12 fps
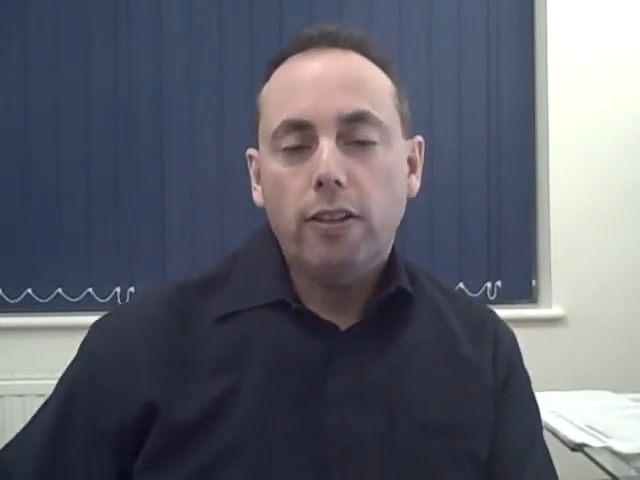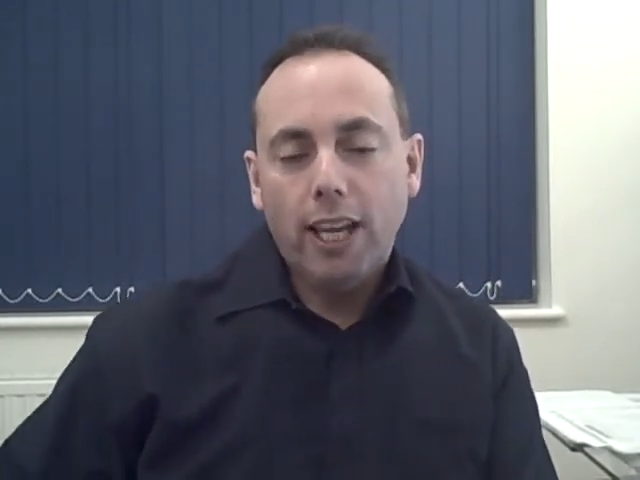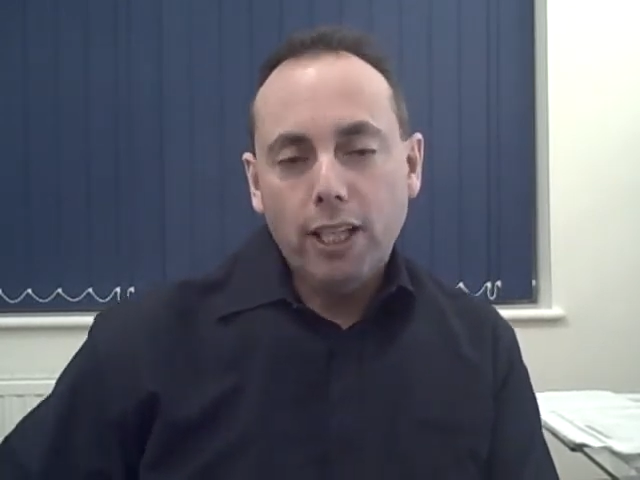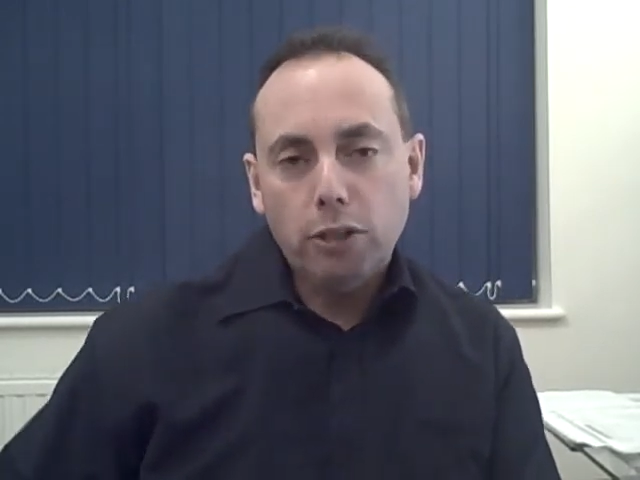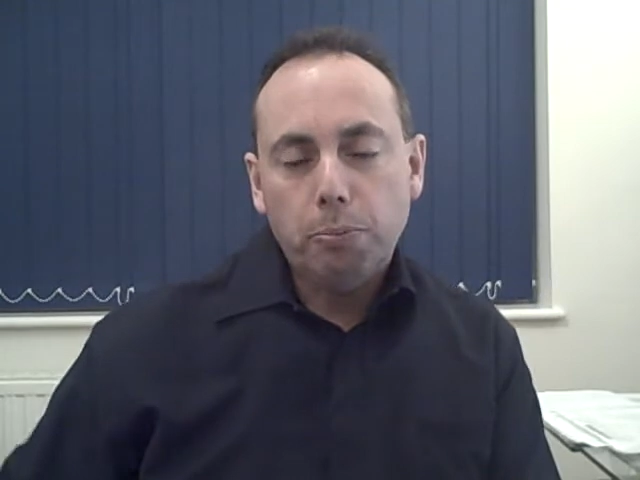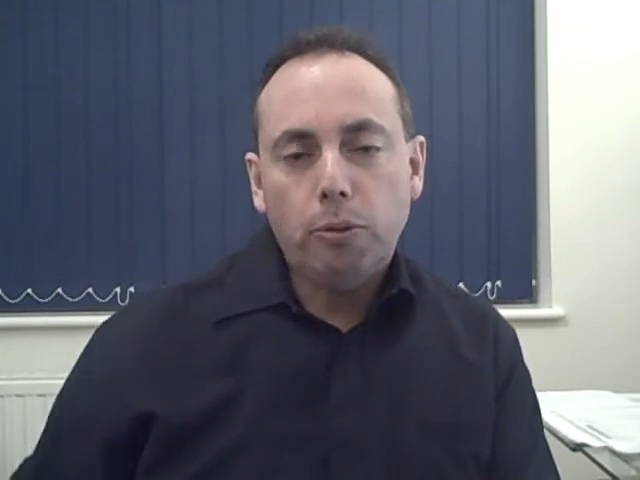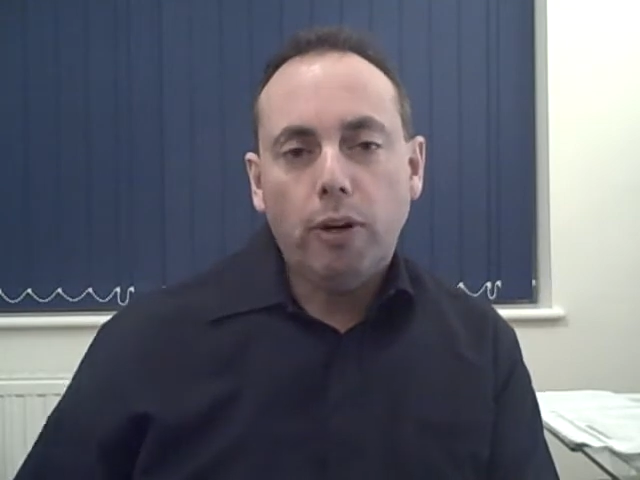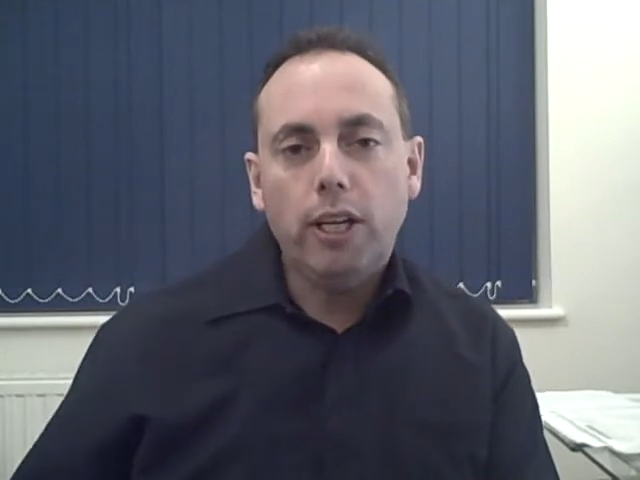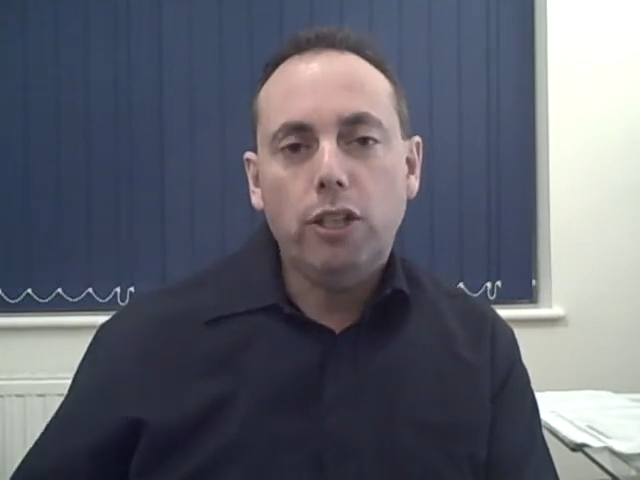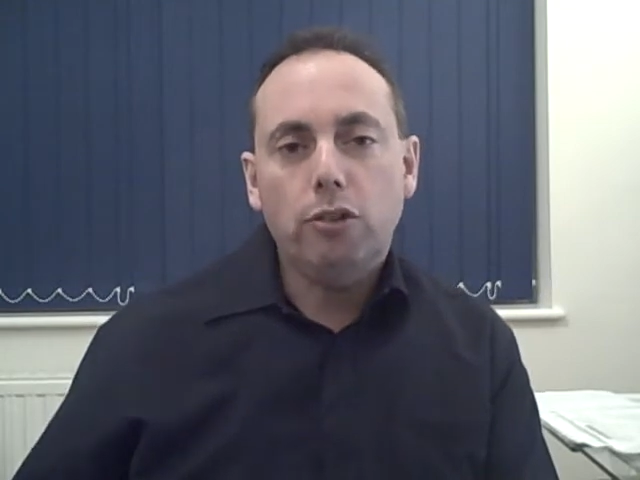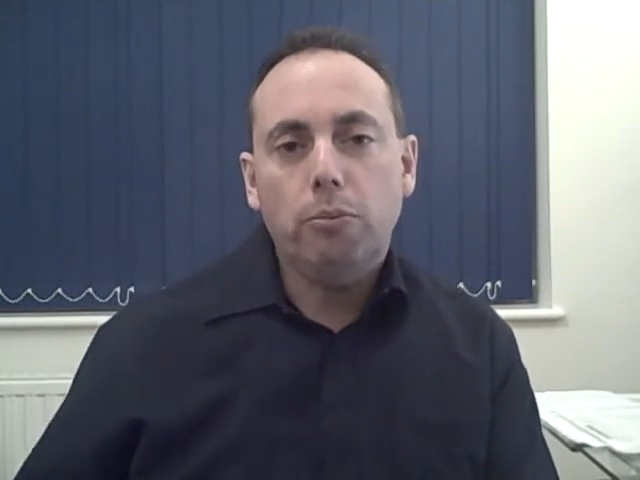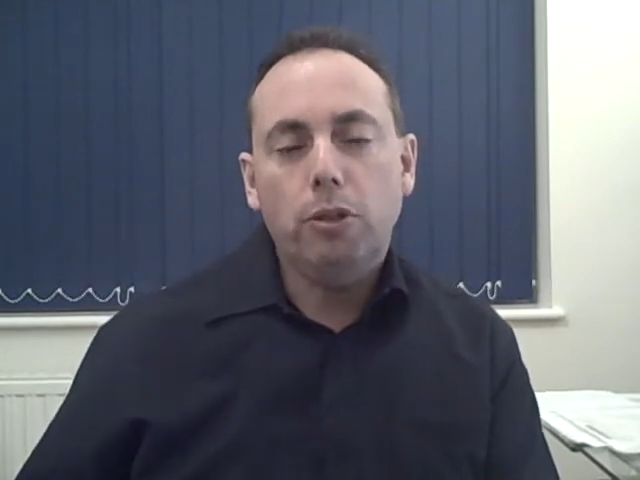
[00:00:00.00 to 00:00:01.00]

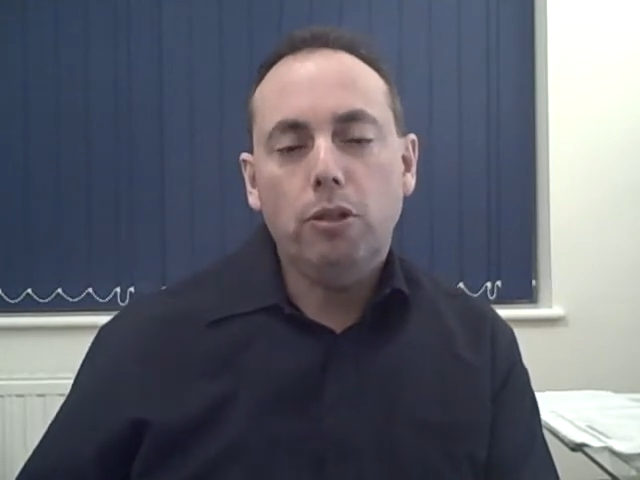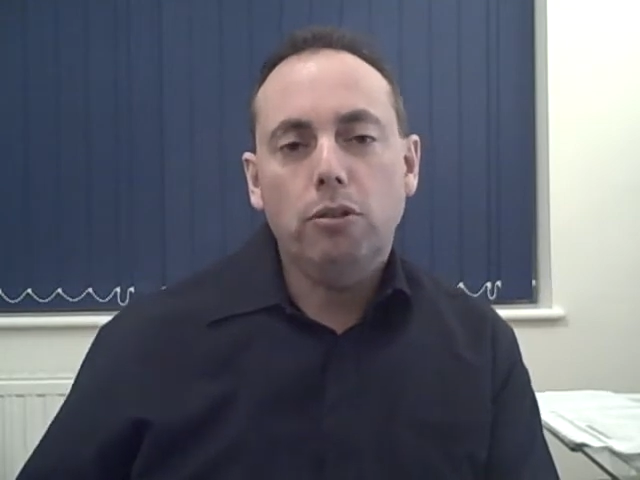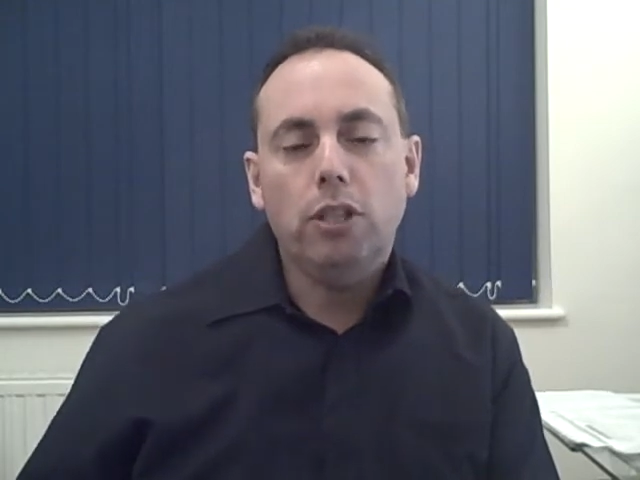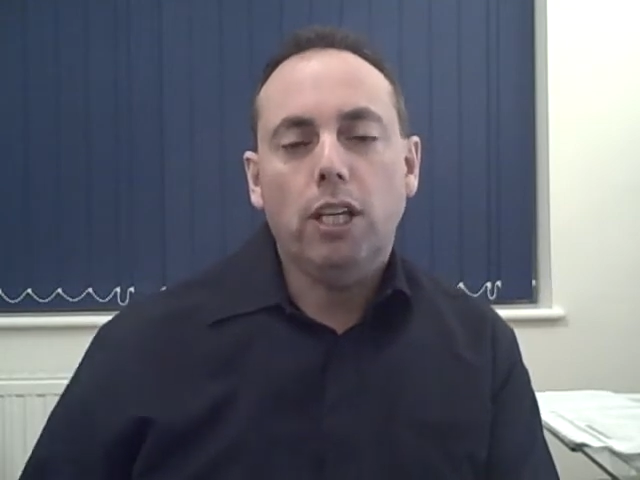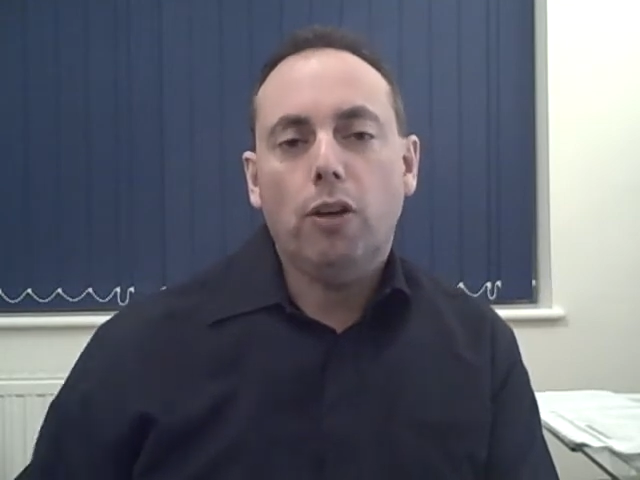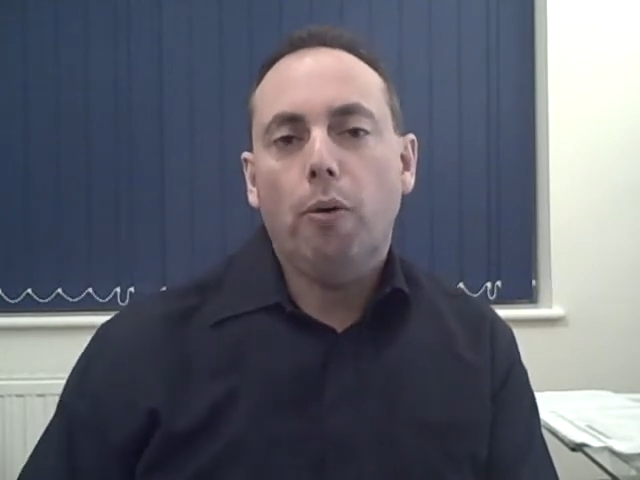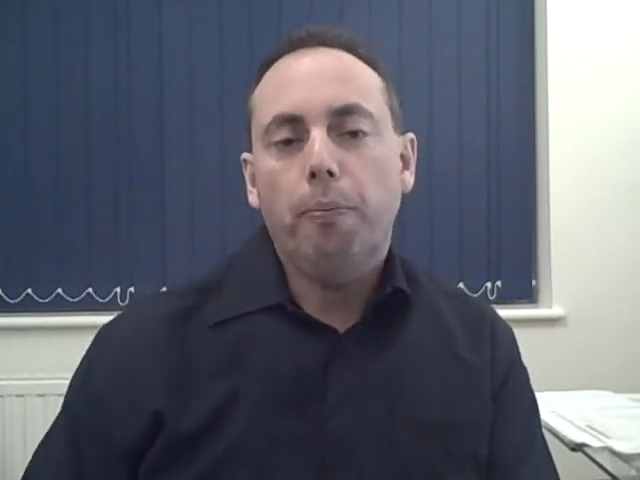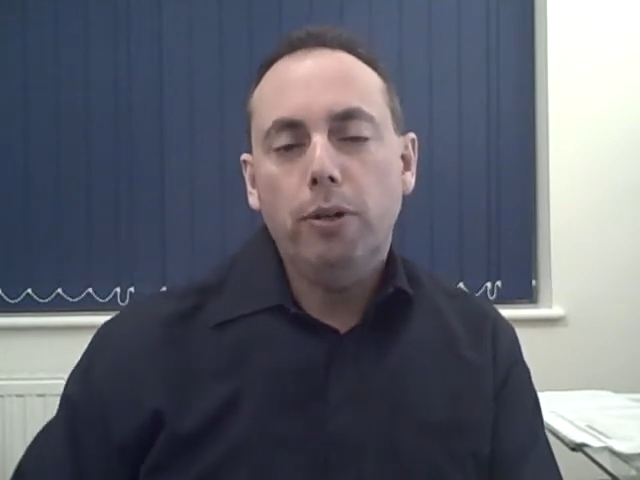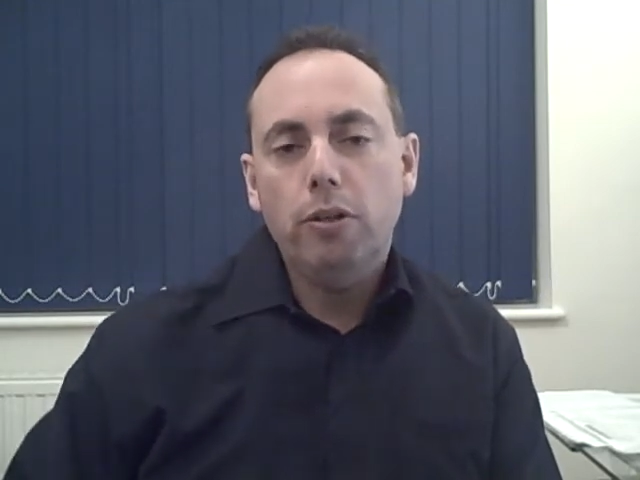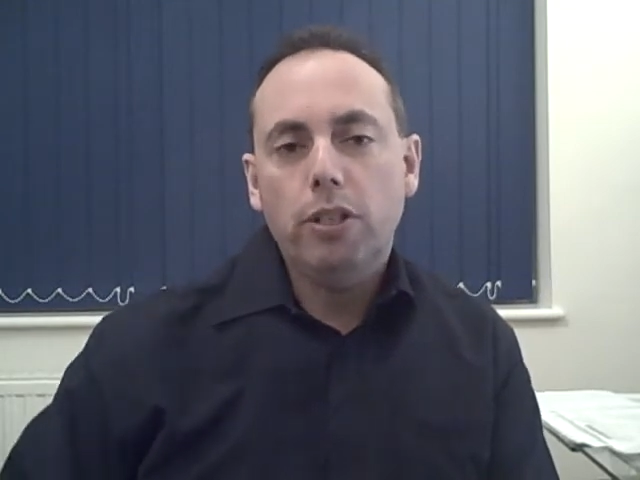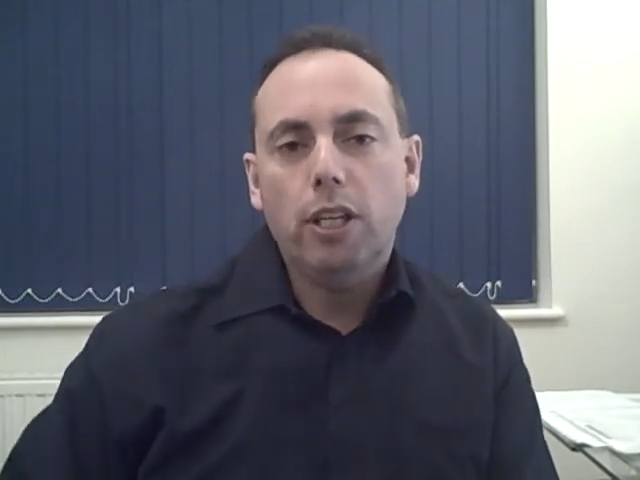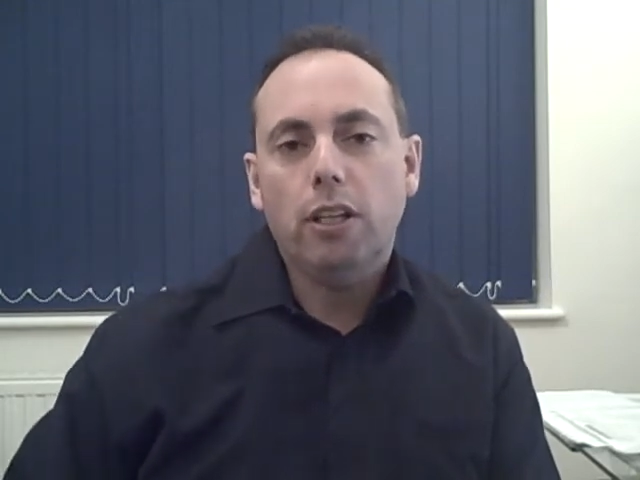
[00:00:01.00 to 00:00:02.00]
Inspirational music or
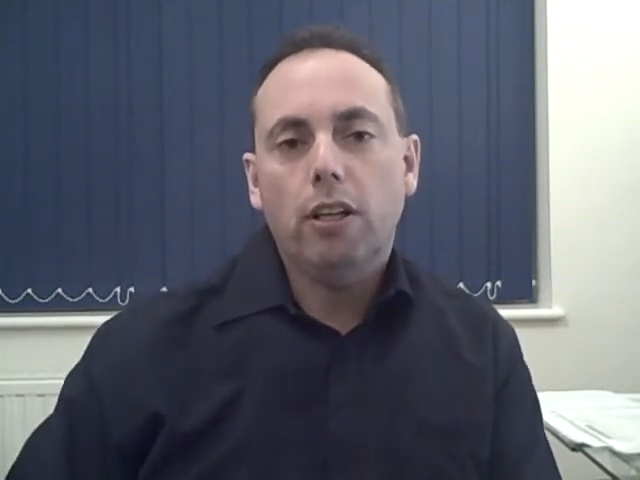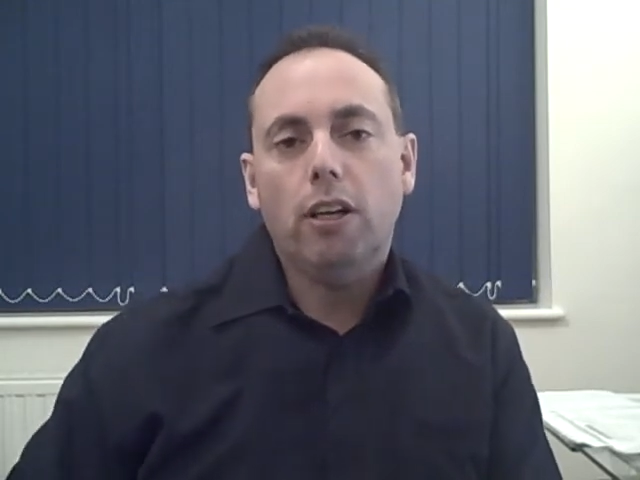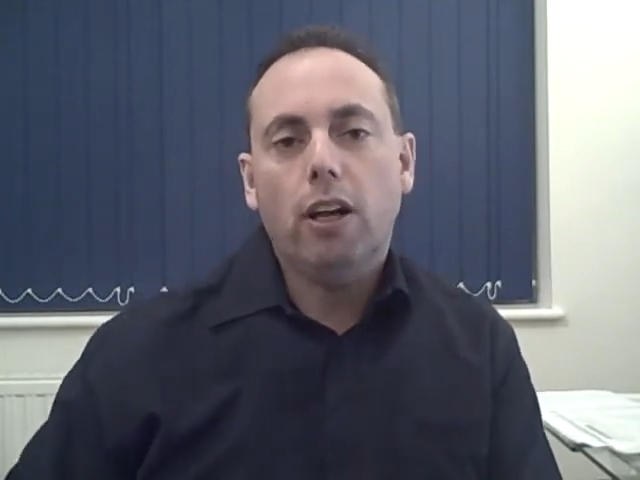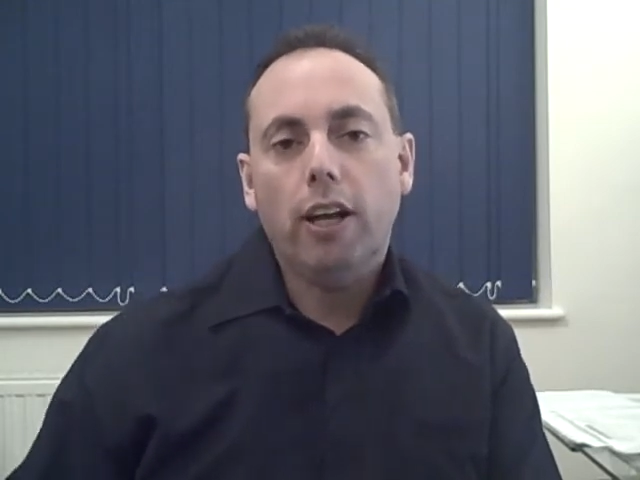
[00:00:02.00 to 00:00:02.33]
music that